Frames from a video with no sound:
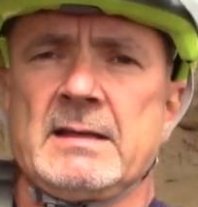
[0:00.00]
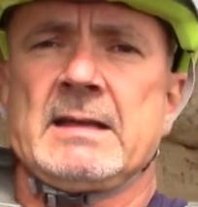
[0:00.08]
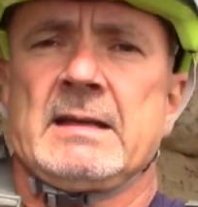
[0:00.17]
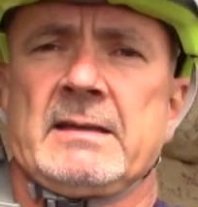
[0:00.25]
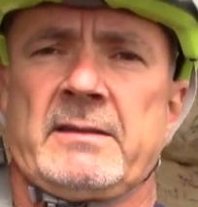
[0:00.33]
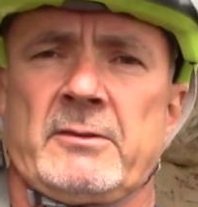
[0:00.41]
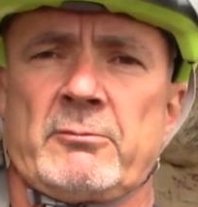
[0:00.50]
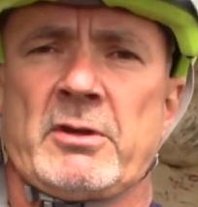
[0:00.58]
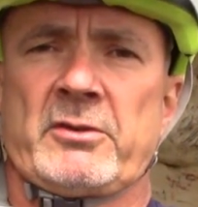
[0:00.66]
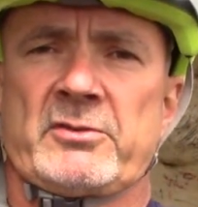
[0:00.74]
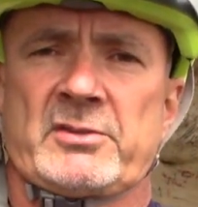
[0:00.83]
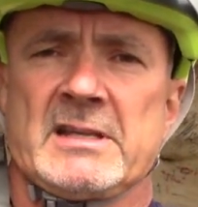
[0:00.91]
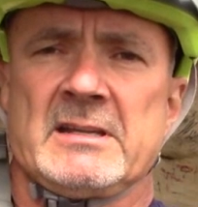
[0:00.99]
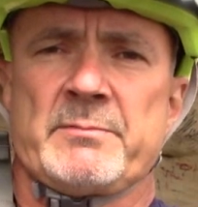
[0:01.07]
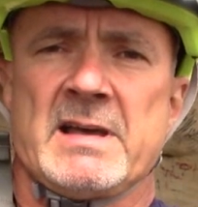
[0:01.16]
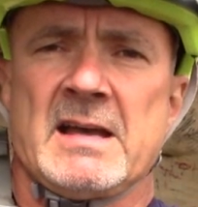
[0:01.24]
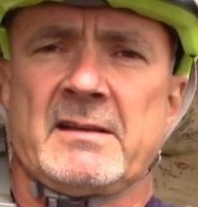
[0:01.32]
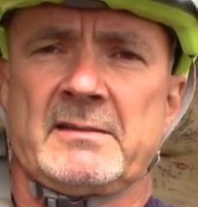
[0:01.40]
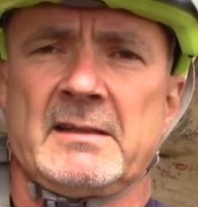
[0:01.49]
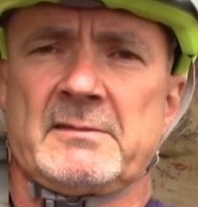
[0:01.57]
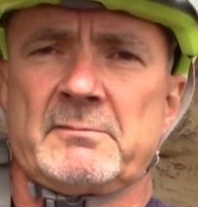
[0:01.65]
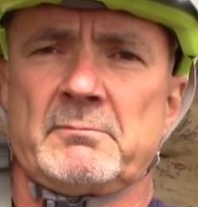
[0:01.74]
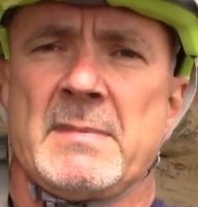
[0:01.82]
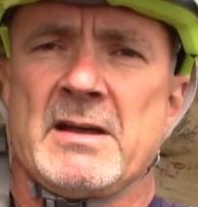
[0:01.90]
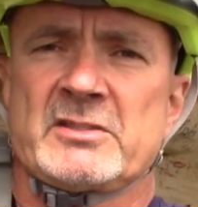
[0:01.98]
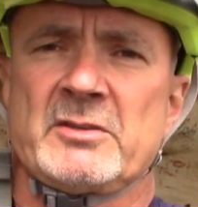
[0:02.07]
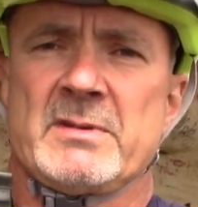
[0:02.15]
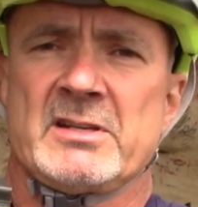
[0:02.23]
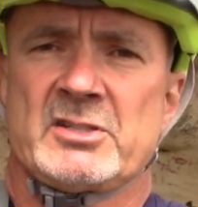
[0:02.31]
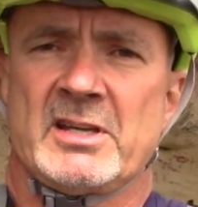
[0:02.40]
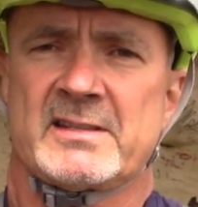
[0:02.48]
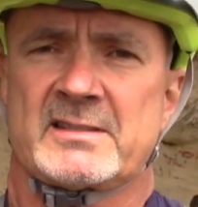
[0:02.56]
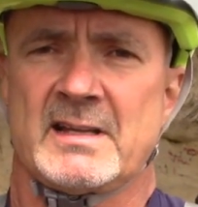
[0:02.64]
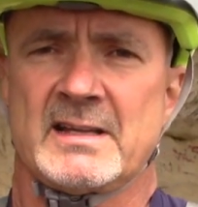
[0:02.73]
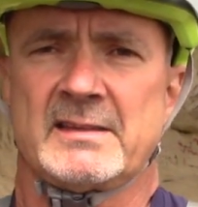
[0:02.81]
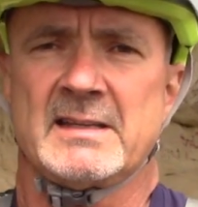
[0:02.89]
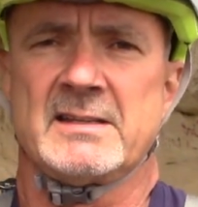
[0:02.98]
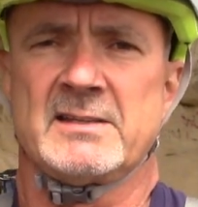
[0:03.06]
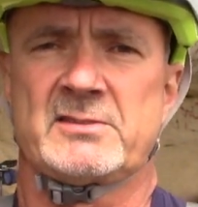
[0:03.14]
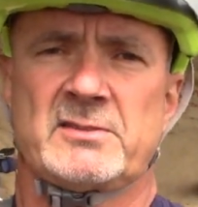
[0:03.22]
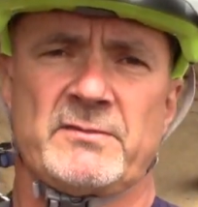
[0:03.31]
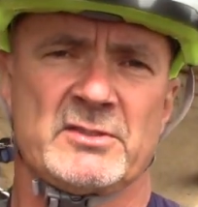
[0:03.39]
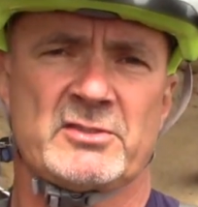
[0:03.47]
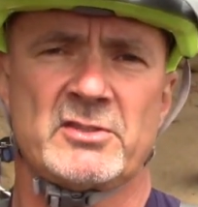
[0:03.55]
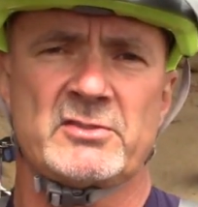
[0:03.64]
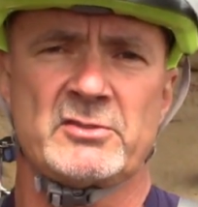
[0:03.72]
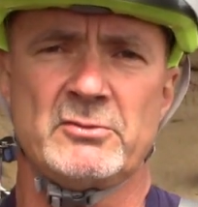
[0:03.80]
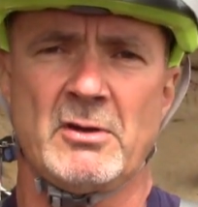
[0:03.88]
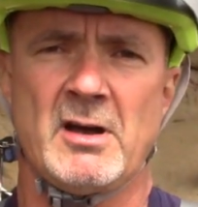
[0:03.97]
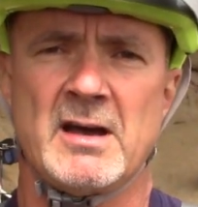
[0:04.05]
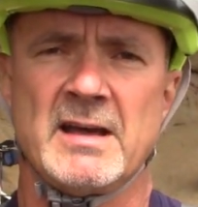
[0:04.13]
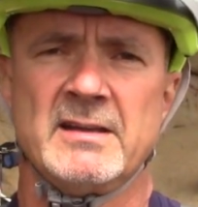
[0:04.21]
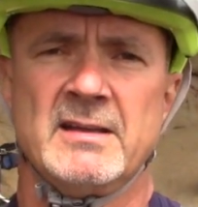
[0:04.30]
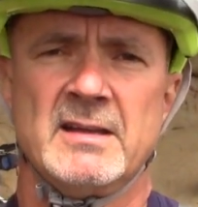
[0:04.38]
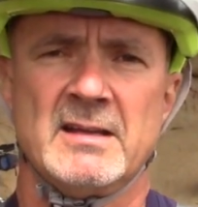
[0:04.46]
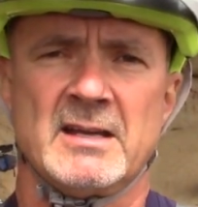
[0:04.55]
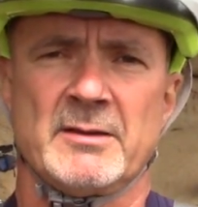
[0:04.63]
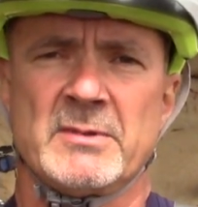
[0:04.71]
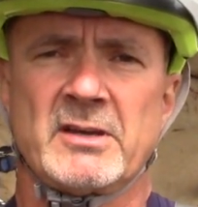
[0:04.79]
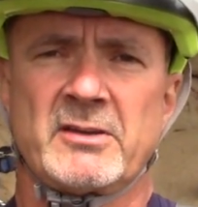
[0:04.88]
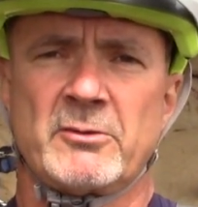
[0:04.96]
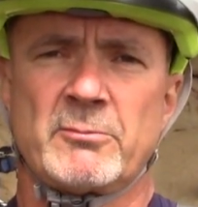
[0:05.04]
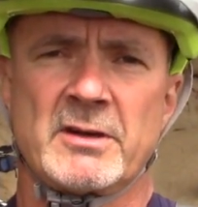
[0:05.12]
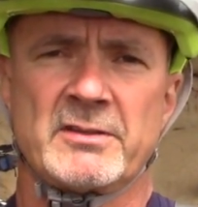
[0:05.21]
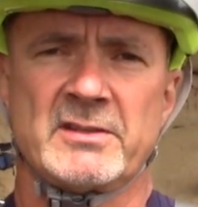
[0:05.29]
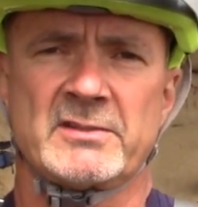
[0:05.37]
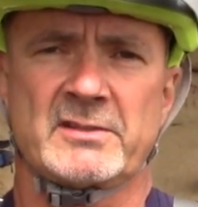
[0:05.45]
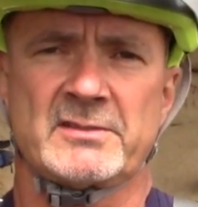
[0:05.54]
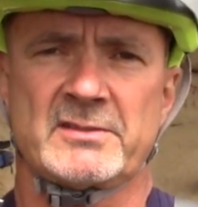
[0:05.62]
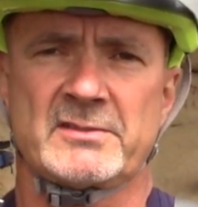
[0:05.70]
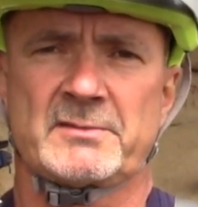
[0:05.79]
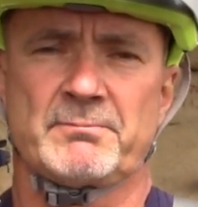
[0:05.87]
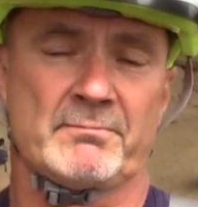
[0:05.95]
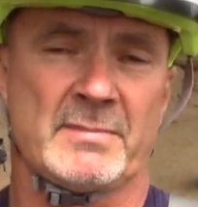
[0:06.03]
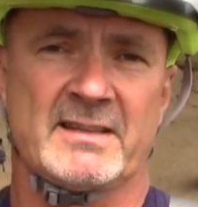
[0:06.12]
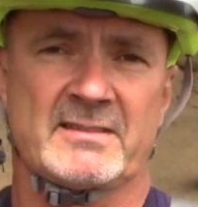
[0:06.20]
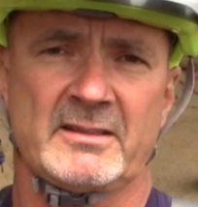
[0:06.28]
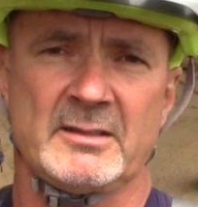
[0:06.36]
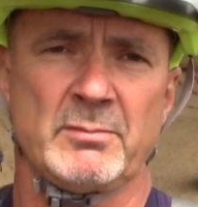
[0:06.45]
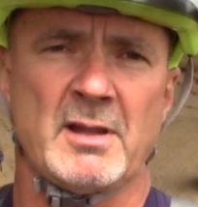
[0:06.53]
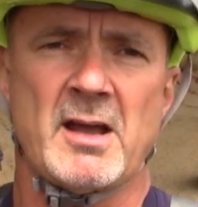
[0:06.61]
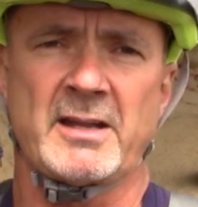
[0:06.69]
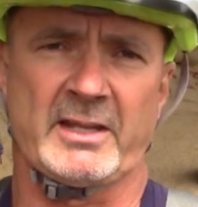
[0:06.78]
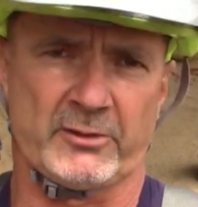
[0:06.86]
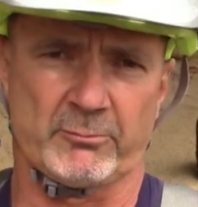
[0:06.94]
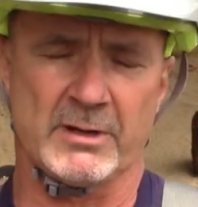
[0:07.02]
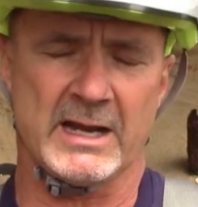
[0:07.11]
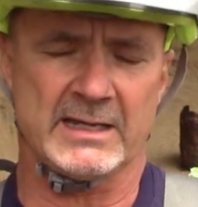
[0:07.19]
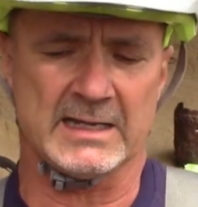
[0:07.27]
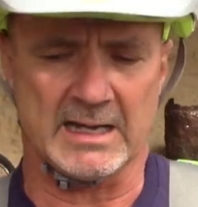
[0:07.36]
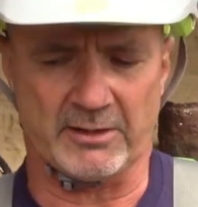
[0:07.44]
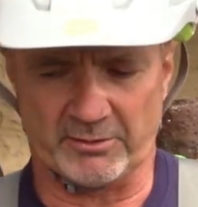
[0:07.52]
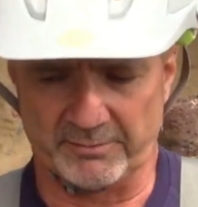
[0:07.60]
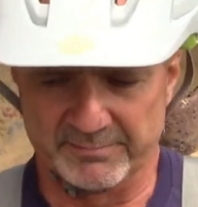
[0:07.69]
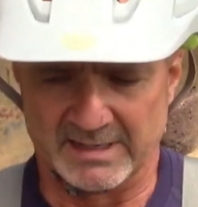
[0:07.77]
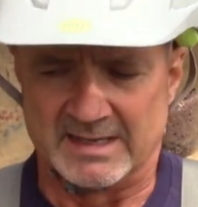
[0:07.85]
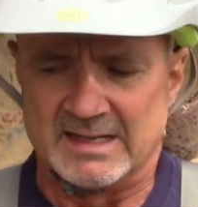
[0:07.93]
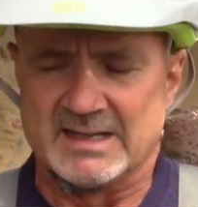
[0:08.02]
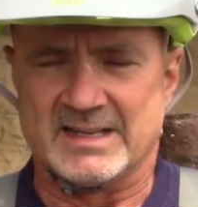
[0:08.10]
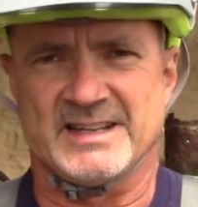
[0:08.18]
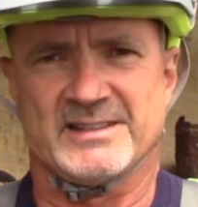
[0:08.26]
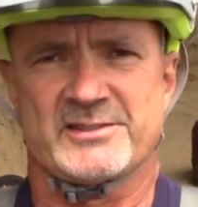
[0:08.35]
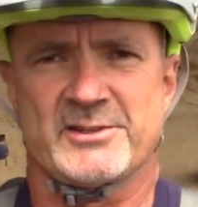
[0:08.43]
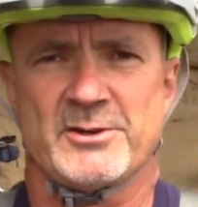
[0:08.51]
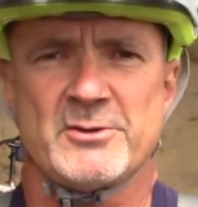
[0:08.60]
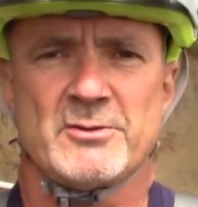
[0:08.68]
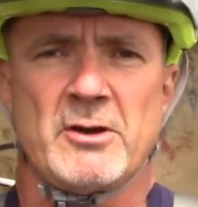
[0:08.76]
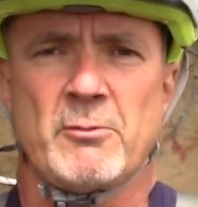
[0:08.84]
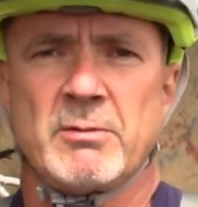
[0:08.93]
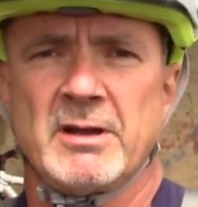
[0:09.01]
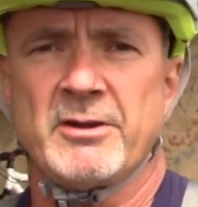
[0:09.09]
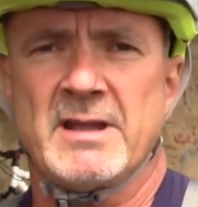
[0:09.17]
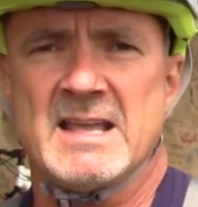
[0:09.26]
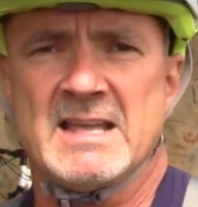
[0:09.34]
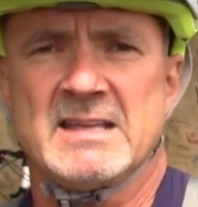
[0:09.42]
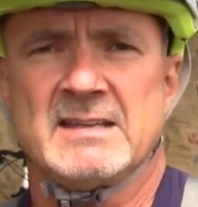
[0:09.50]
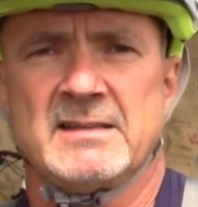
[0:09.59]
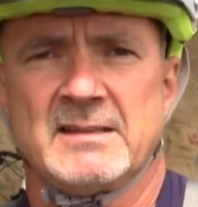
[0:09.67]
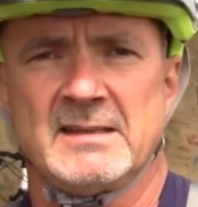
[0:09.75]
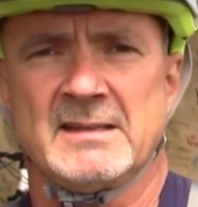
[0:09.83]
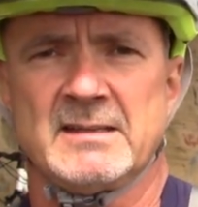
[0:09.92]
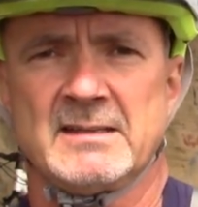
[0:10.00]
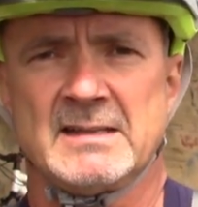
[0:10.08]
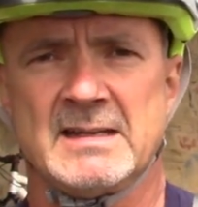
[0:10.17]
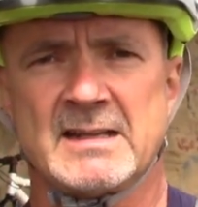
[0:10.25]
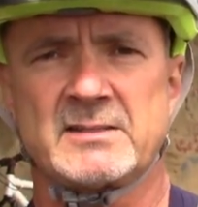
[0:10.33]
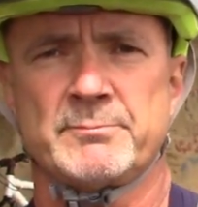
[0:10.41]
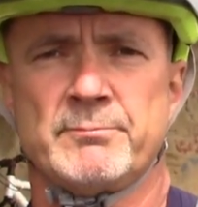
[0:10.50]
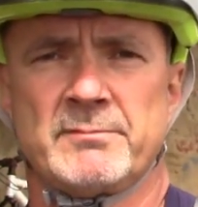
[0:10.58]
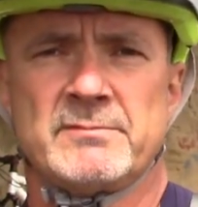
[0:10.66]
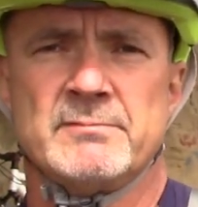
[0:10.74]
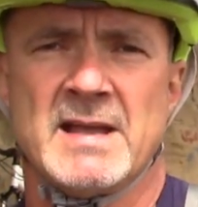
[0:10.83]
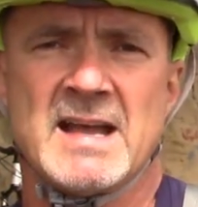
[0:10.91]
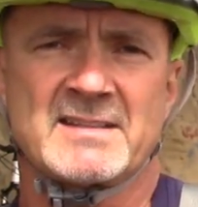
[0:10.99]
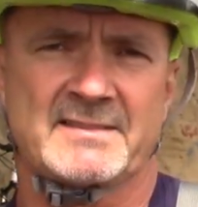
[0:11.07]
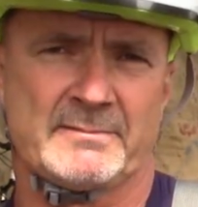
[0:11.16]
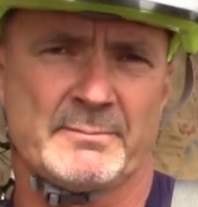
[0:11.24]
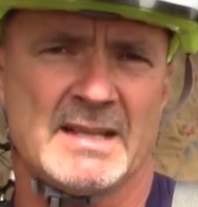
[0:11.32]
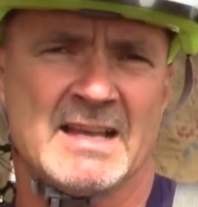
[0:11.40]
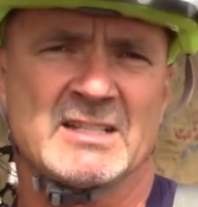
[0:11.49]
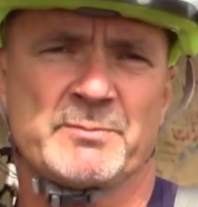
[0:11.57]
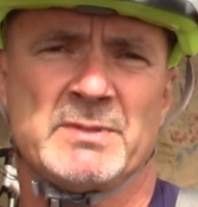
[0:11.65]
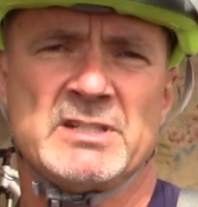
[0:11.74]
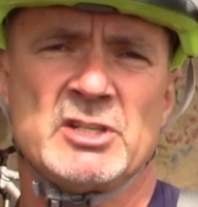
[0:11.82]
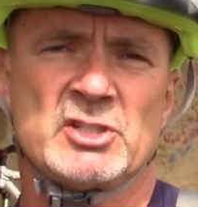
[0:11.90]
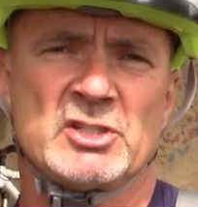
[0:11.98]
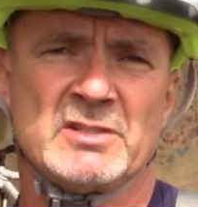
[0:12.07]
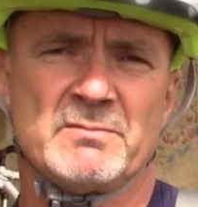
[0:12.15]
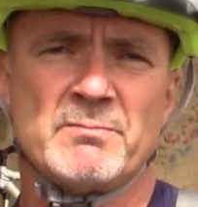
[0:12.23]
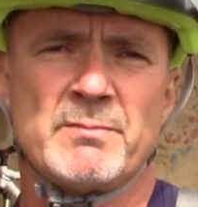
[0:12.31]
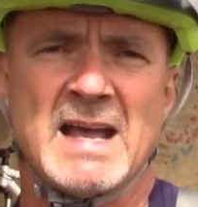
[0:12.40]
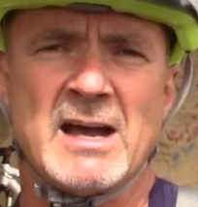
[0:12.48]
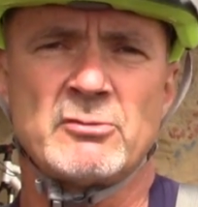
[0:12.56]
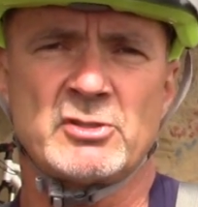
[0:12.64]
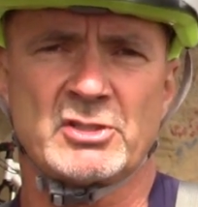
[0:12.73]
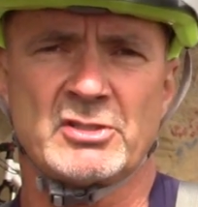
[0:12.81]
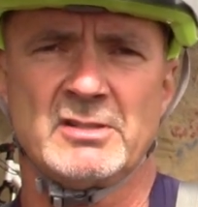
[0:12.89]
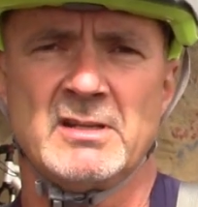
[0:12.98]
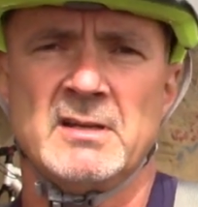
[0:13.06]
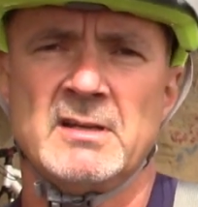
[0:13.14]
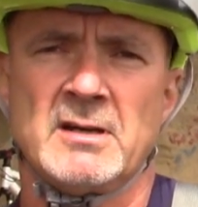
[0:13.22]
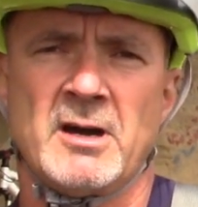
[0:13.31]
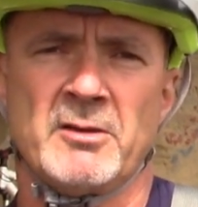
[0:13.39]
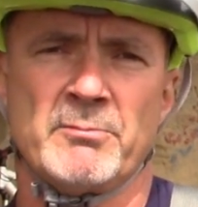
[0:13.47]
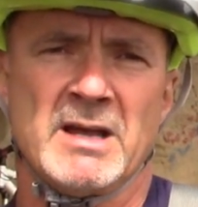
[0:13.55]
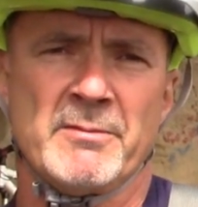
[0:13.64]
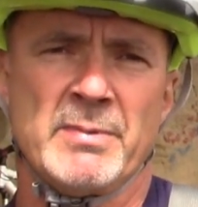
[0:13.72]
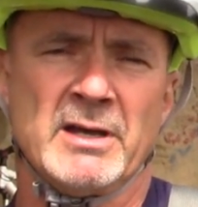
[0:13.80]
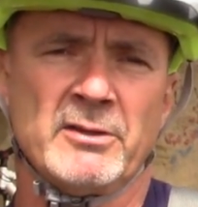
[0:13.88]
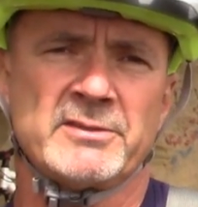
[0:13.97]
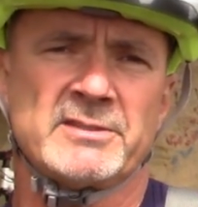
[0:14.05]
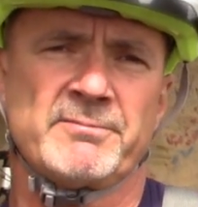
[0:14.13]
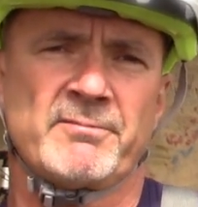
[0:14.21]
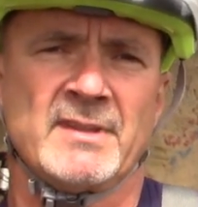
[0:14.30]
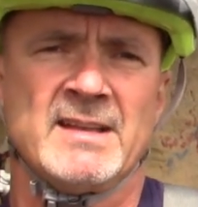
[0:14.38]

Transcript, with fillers: a the runner's kit bag that mounts on my chest like that, it's, if it's just too hot, I'm not going to wear this because it's basically blocking the radiator. And so I'll wear a uh, an ex Max Expedition pouch on my belt,